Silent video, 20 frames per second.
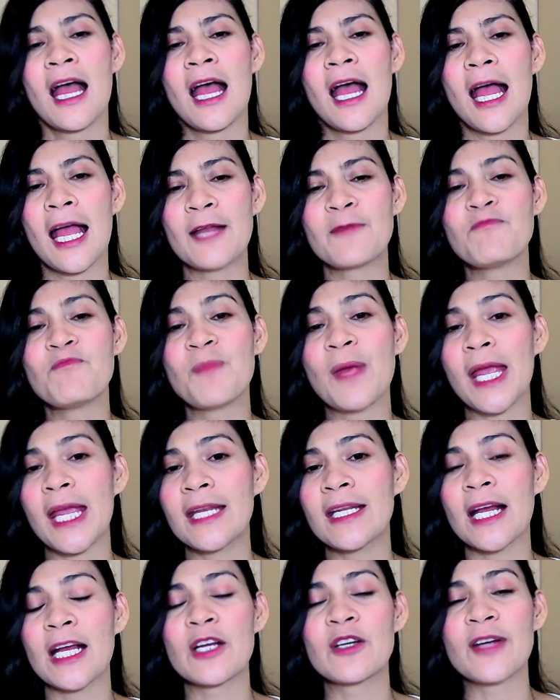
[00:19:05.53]
had
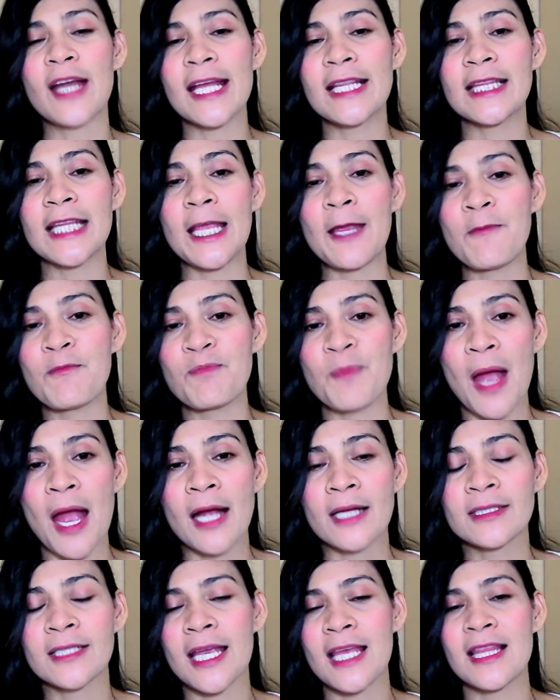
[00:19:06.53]
made a great
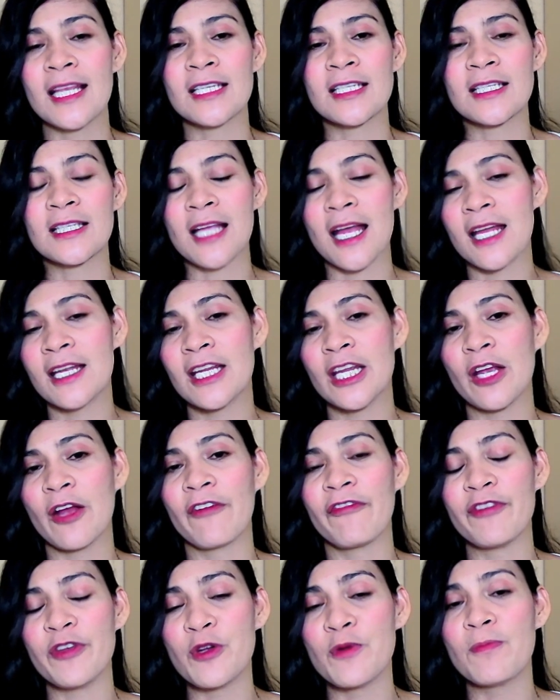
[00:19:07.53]
impact in the study
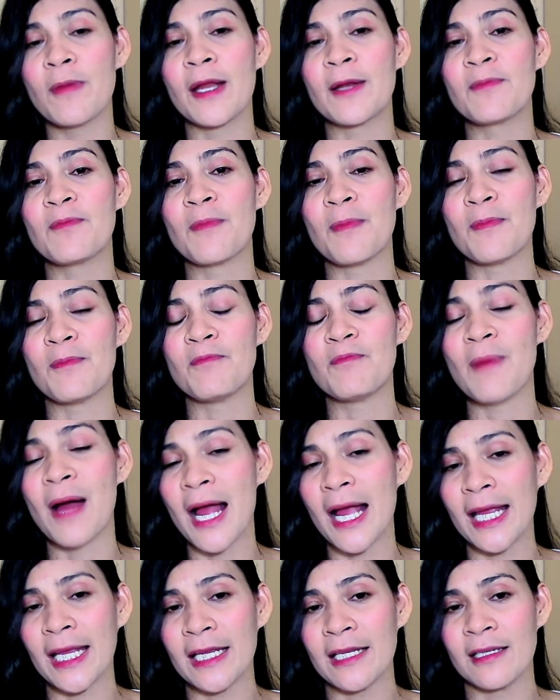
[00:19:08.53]
of human
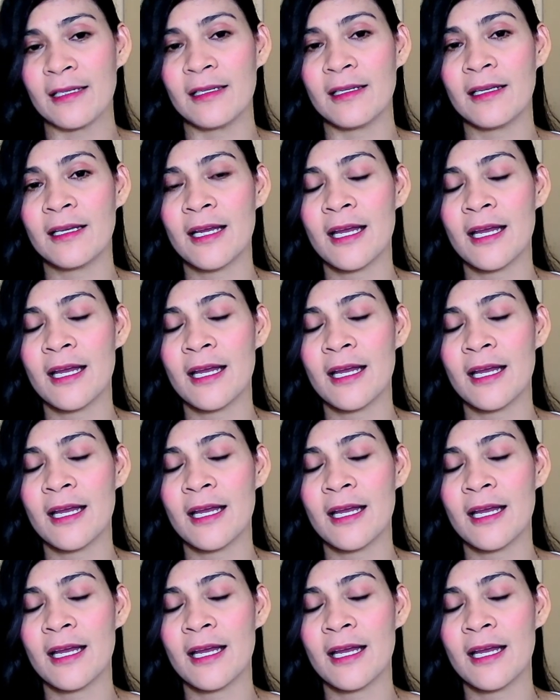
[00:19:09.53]
mind,